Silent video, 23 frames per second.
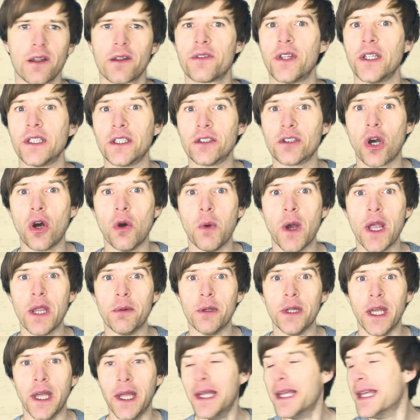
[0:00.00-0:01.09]
I think I got away
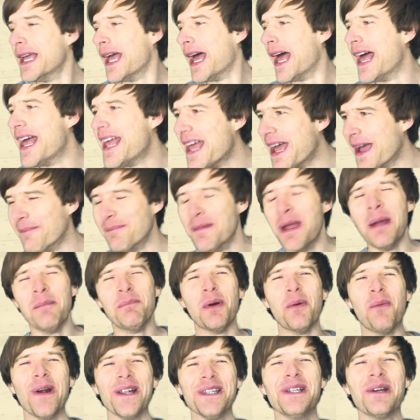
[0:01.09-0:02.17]
with it.
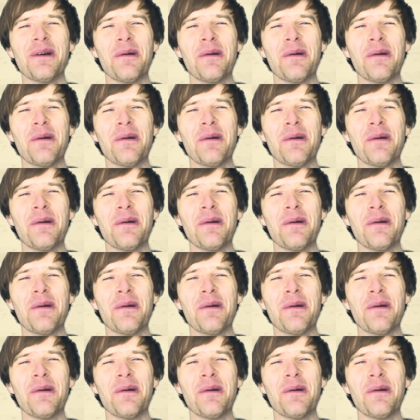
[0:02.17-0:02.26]
But when